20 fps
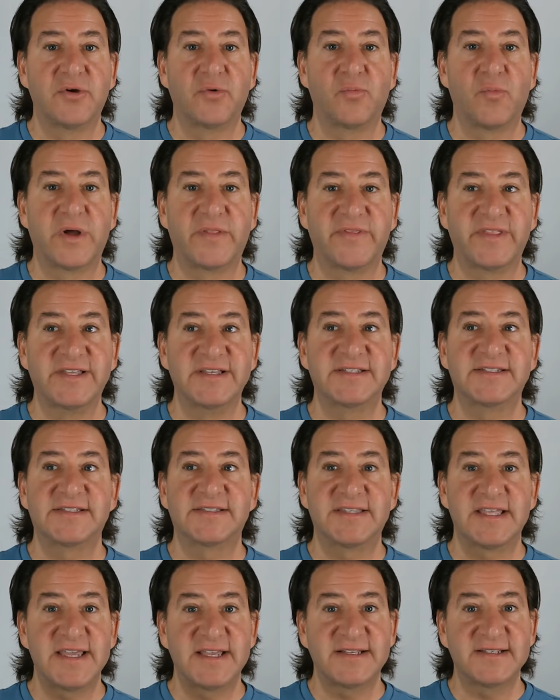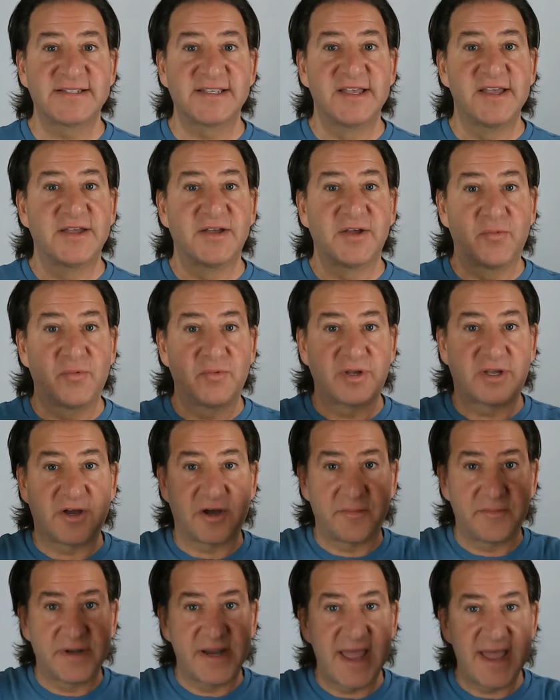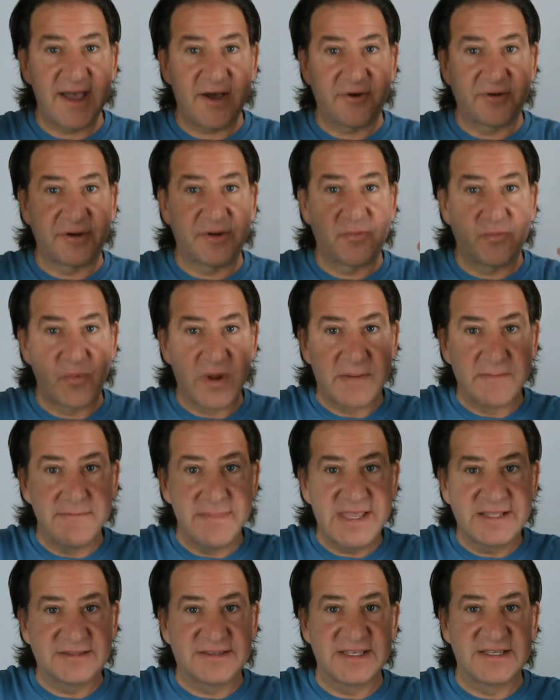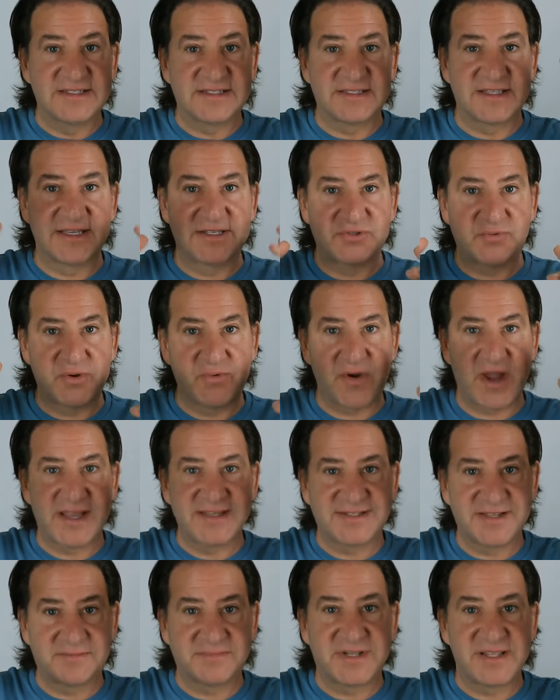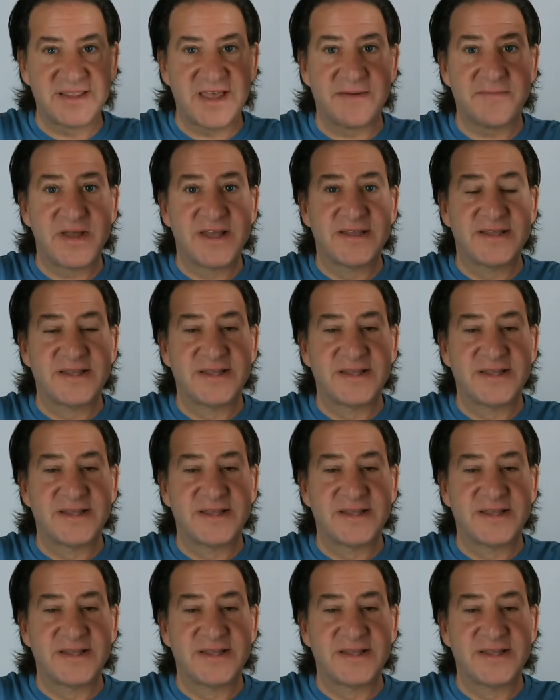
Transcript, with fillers: When these things come down, we meet these things, we rise up to them,